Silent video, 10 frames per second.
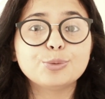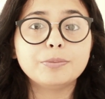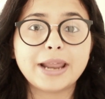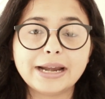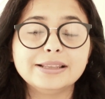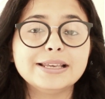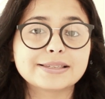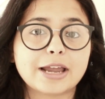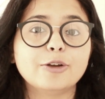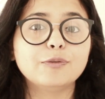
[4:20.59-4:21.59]
to blend
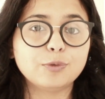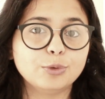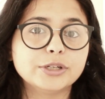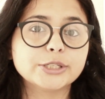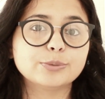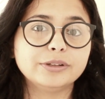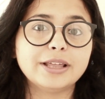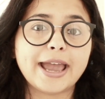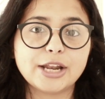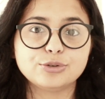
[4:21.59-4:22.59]
these kind of folders with
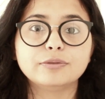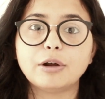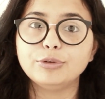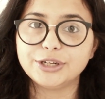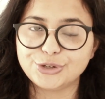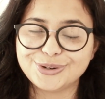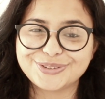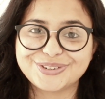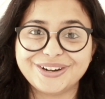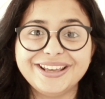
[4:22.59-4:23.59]
the actual foundation
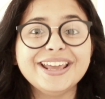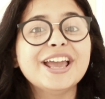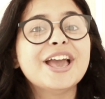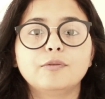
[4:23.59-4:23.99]
study.